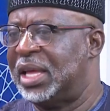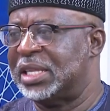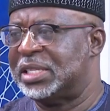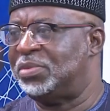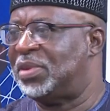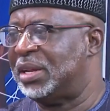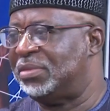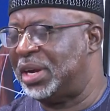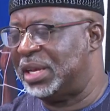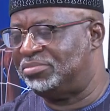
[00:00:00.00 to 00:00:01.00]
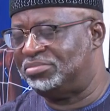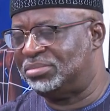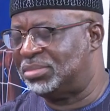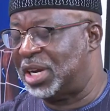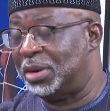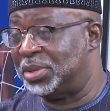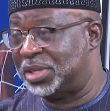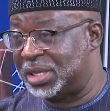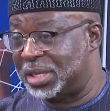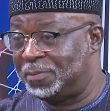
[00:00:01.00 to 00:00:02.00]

I think we've had a very terrible season.